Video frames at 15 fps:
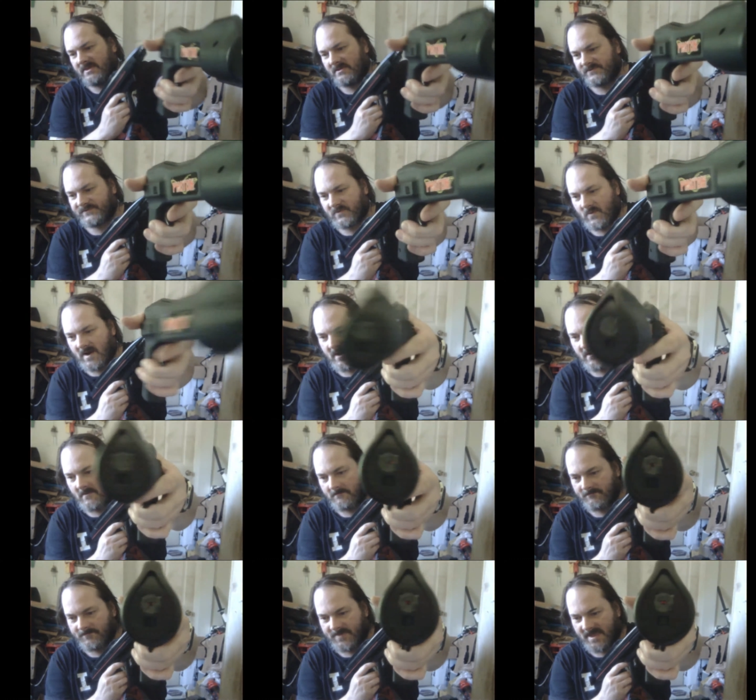square
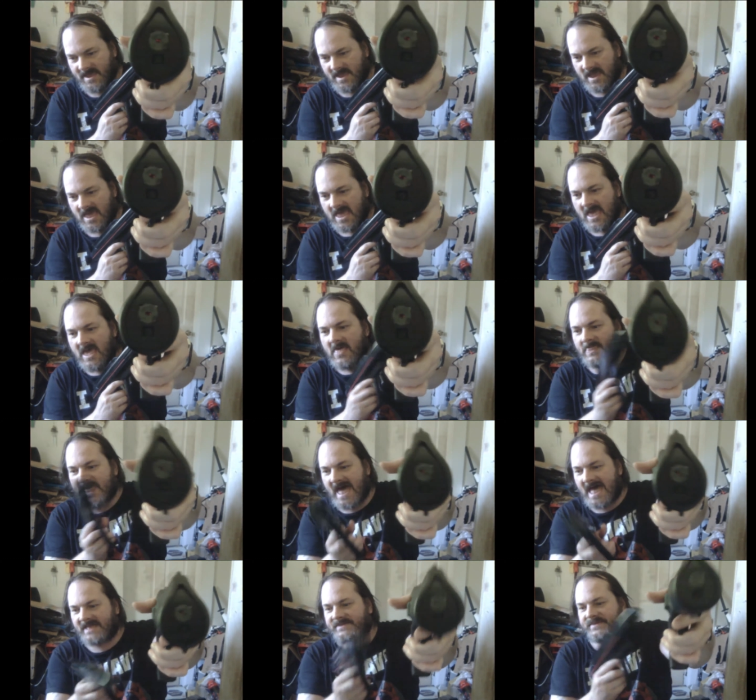thing.
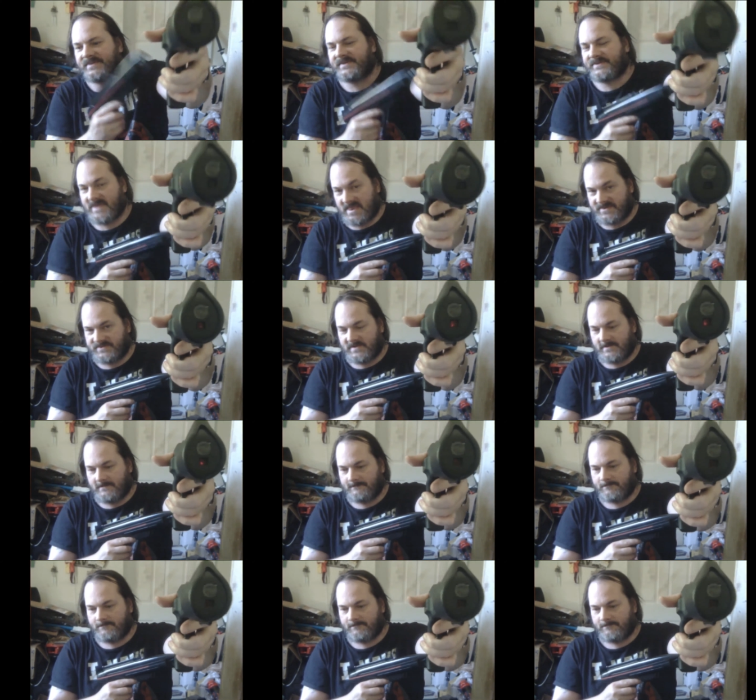That's the sensor.